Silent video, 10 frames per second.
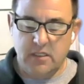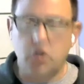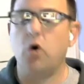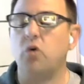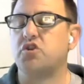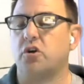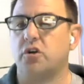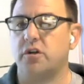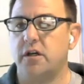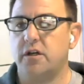
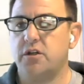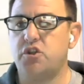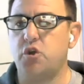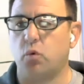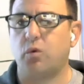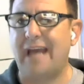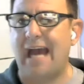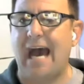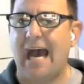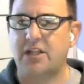cultured to
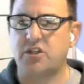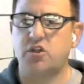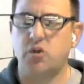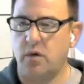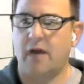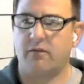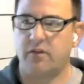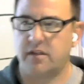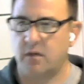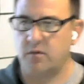react to
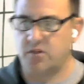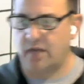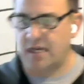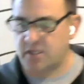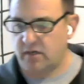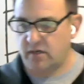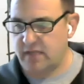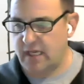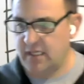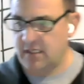everything. Would you guys agree to
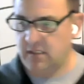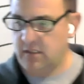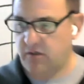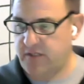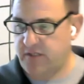that or